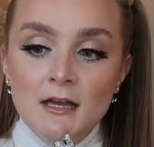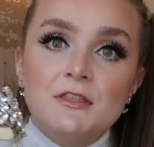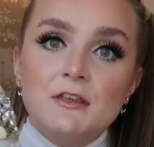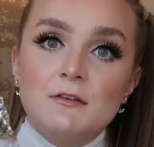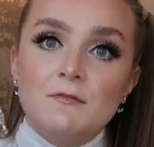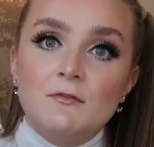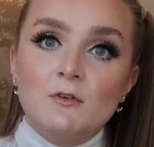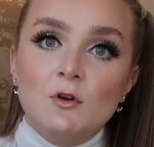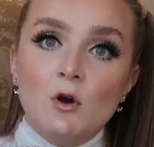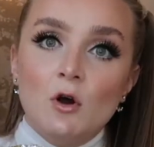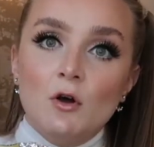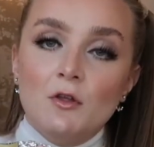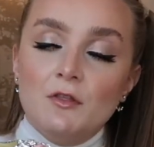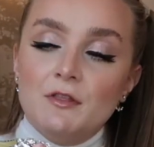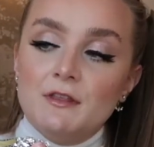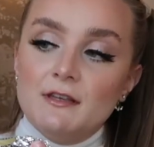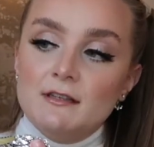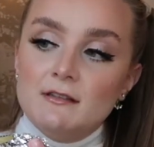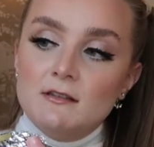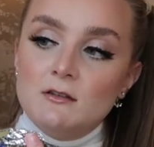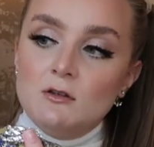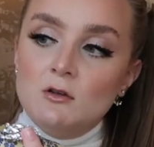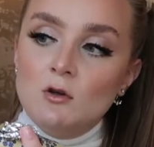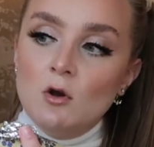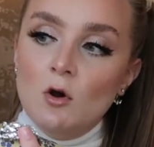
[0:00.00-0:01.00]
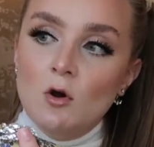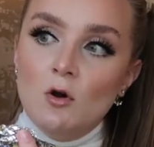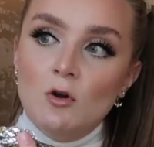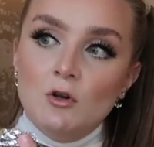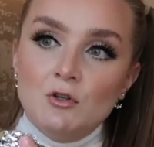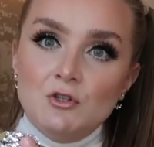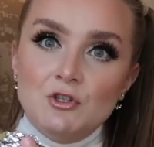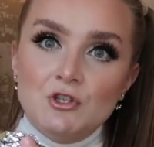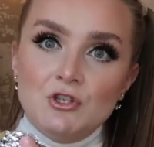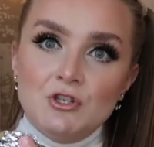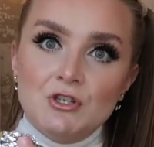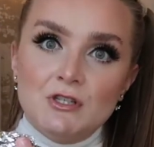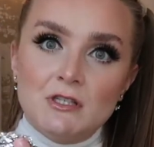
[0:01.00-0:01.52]
They've got this
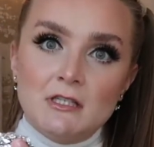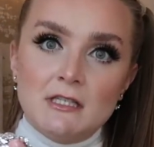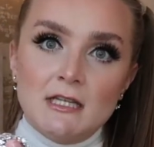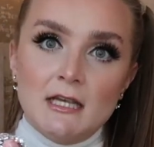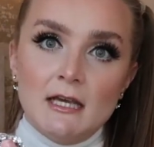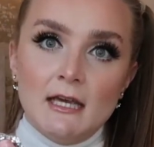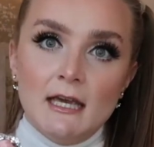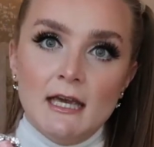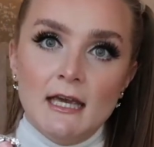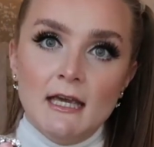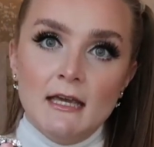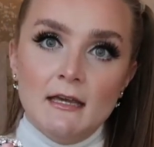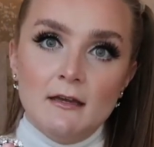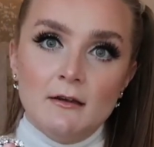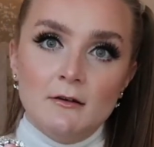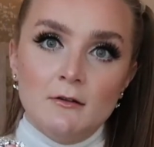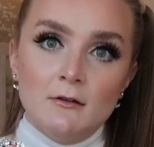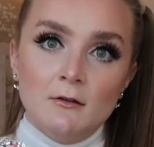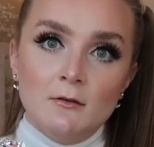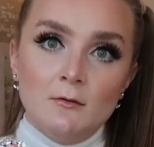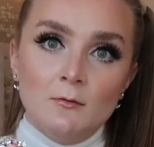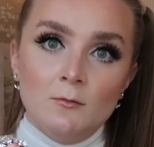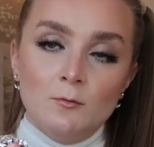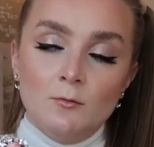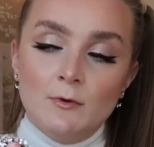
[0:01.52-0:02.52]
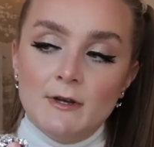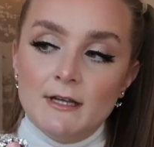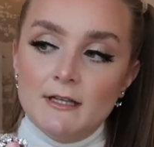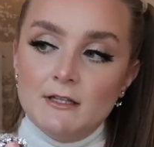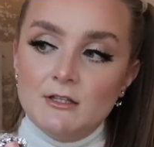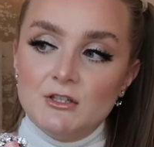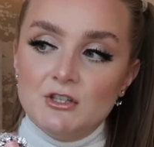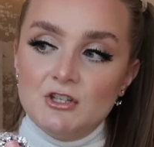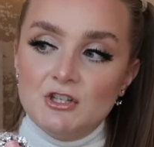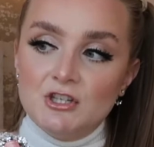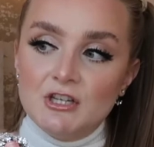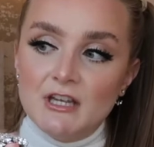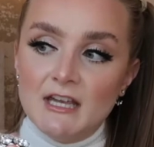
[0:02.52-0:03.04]
gorgeous heel,
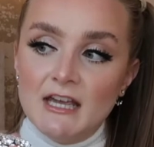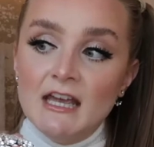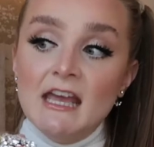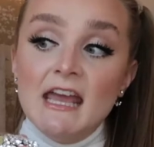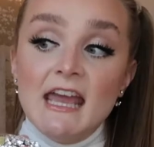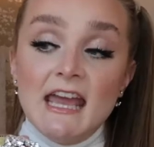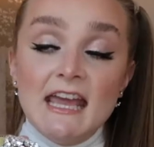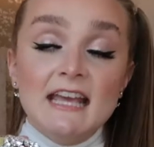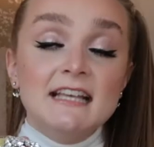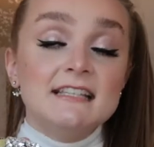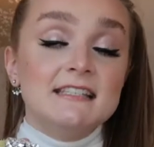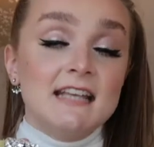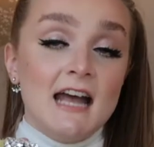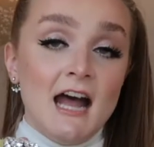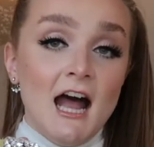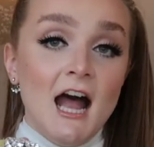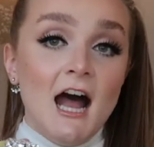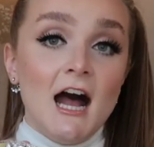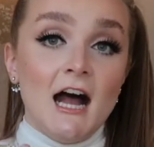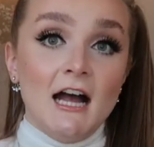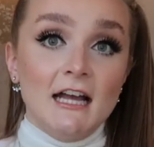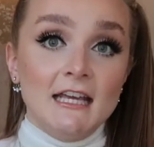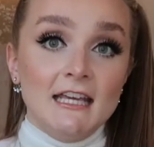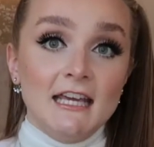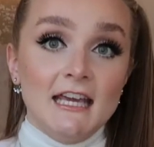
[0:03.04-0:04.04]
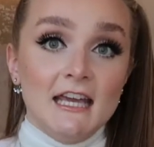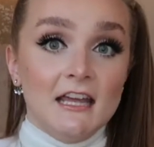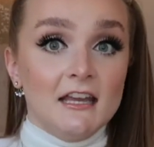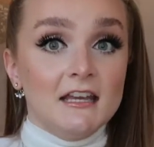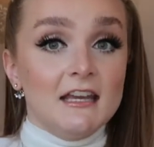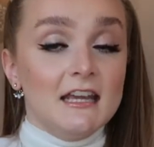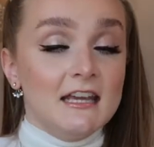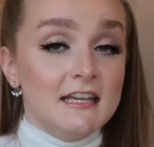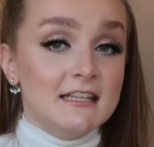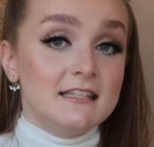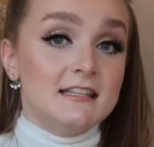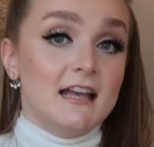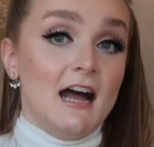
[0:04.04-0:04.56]
which is high.
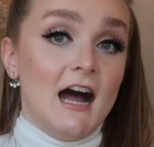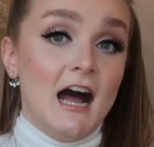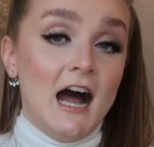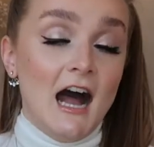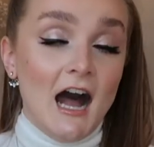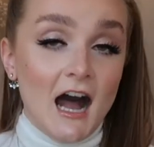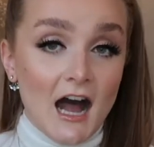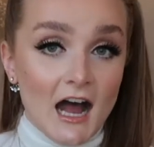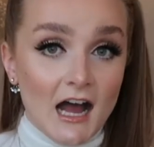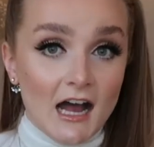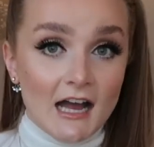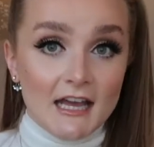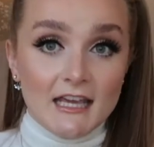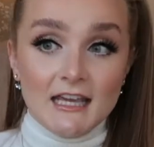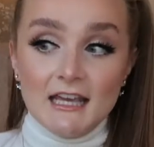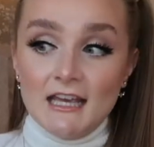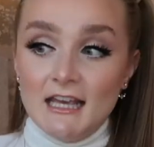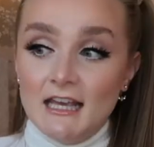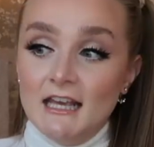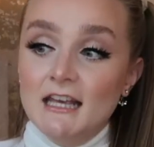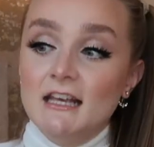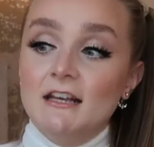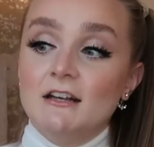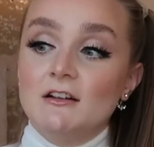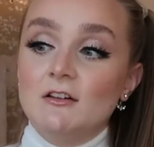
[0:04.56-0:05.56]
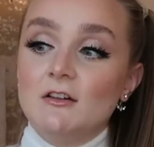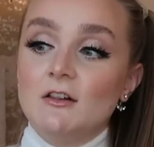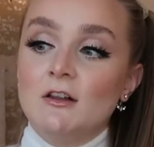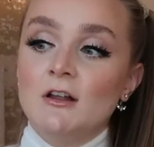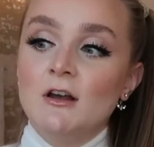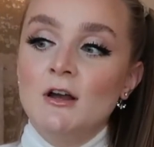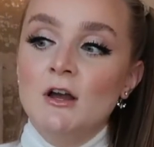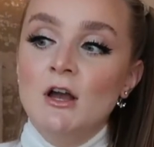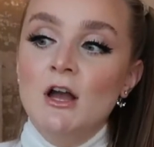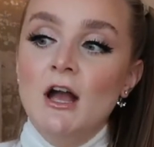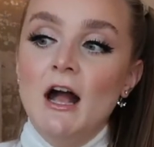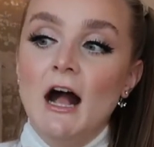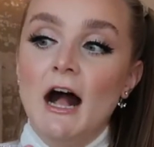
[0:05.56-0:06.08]
It is a high heel
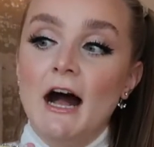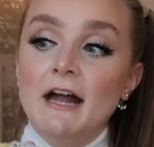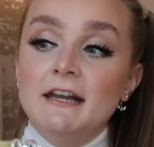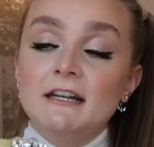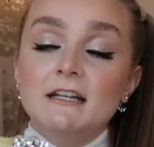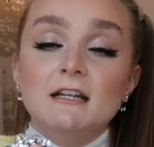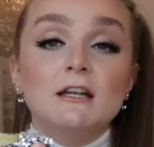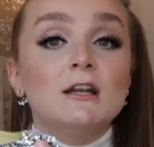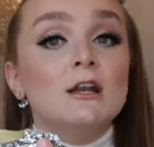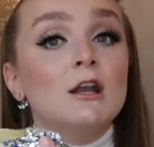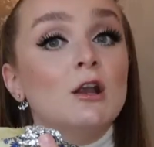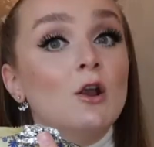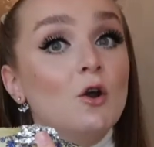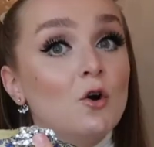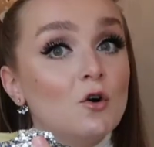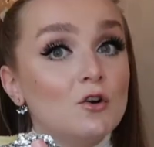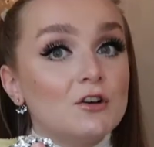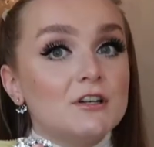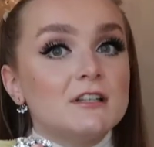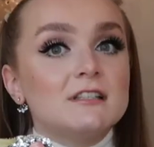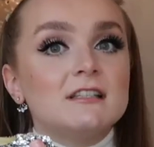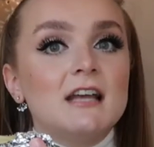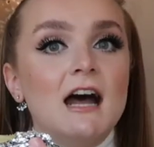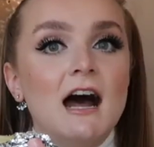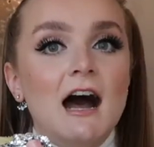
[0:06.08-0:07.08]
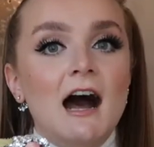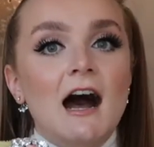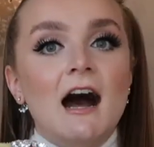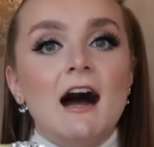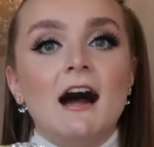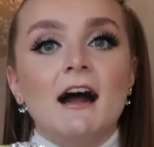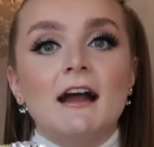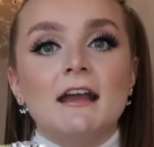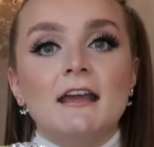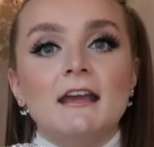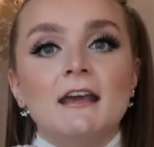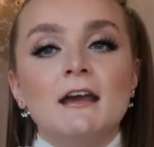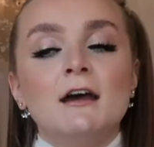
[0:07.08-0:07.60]
and it looks
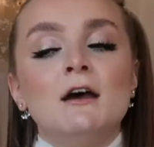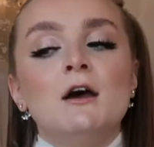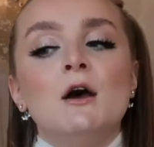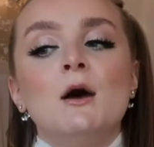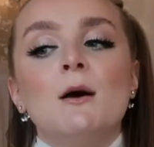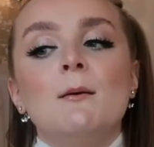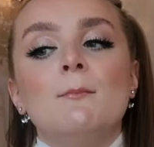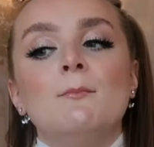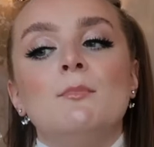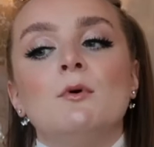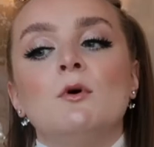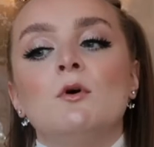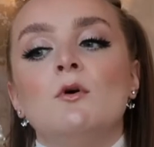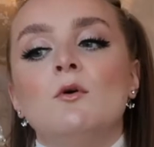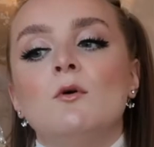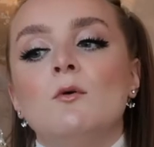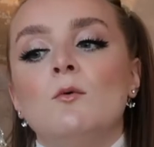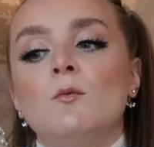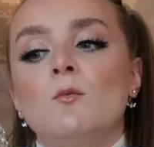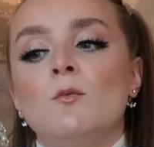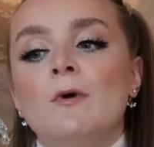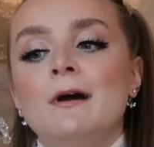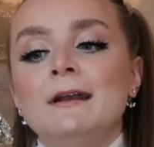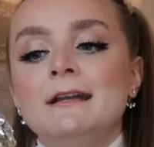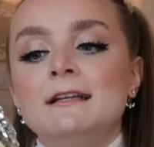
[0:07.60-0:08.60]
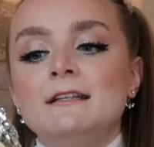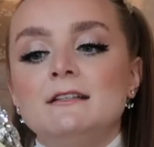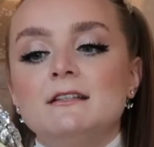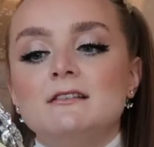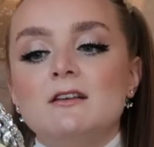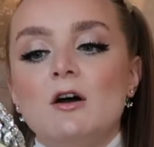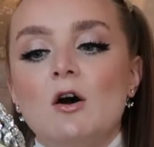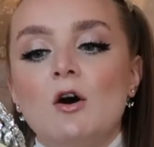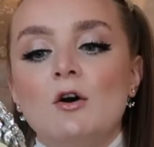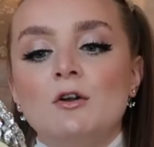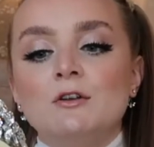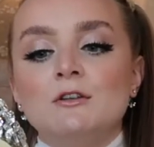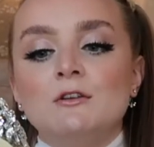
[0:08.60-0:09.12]
high, but when it's
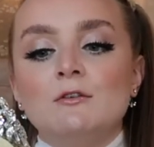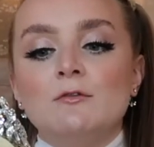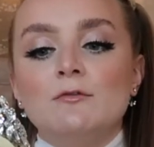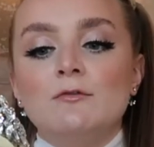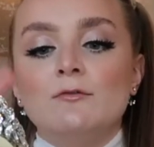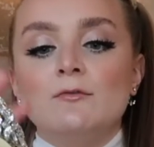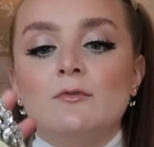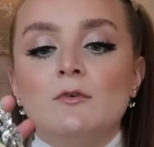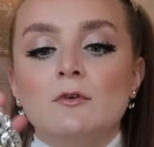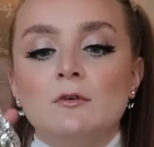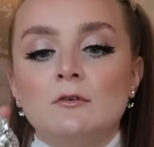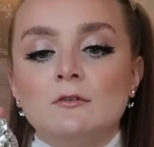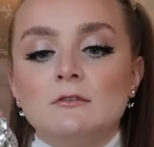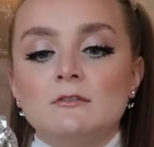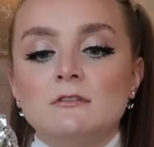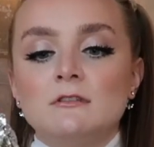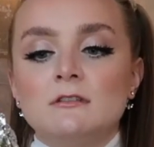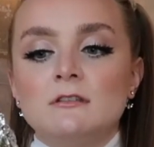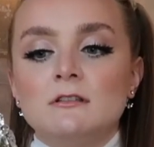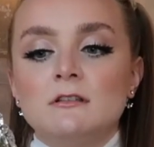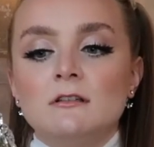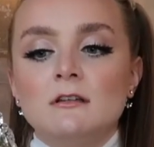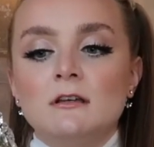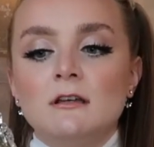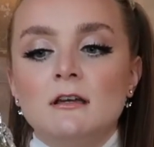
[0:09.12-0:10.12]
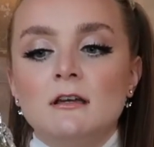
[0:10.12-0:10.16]
on your foot,